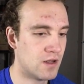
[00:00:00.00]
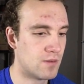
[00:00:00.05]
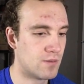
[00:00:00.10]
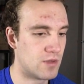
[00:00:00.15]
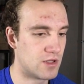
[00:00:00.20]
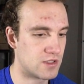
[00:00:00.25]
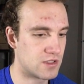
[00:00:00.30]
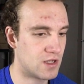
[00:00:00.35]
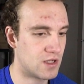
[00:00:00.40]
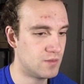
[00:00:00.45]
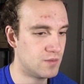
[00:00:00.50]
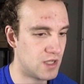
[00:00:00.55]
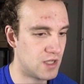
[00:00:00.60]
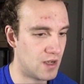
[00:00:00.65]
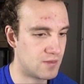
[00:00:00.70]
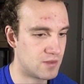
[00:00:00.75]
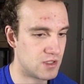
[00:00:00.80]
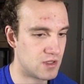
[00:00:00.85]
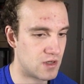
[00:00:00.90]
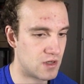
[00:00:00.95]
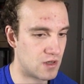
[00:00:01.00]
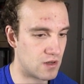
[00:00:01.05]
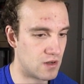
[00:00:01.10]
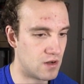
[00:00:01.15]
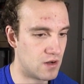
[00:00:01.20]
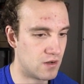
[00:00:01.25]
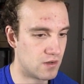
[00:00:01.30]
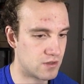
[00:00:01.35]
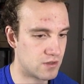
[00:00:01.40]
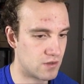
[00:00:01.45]
but sometimes you can
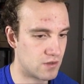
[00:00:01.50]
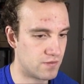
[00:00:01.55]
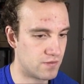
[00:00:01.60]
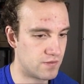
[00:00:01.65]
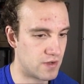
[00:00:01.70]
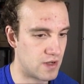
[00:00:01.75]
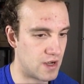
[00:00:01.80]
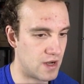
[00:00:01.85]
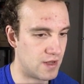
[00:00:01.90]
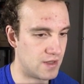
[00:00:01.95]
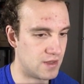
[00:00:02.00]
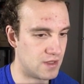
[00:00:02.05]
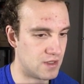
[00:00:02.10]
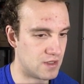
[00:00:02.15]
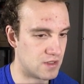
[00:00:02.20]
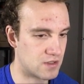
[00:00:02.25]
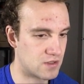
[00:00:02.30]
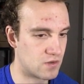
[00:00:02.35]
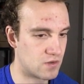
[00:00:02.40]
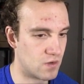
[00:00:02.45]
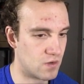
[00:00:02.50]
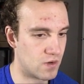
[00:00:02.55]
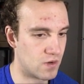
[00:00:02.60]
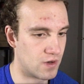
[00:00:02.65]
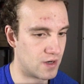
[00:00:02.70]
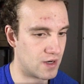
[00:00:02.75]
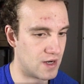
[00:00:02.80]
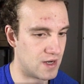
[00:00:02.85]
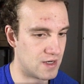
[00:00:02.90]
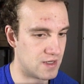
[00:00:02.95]
also find the
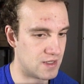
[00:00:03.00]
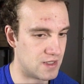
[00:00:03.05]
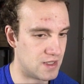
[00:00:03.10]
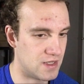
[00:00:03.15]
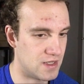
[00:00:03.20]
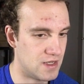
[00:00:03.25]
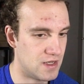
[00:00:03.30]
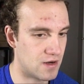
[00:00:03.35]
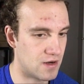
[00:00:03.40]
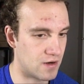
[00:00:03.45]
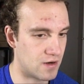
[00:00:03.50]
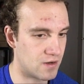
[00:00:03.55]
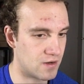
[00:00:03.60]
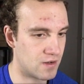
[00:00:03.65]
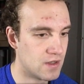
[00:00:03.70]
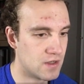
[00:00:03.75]
score in here.